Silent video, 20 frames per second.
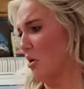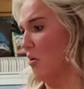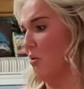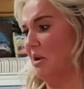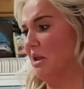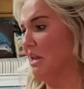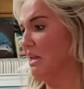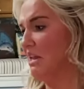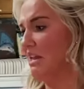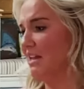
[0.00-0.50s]

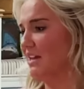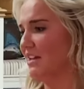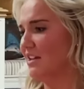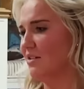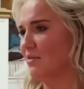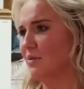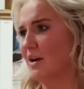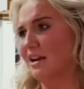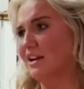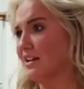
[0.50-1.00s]
Wait, I
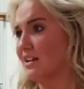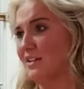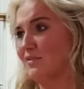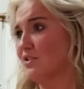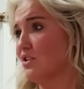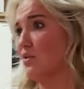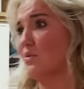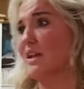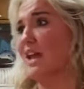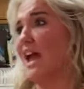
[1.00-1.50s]
didn't even
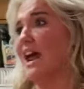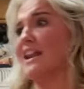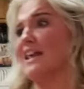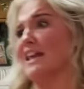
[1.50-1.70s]
know we had an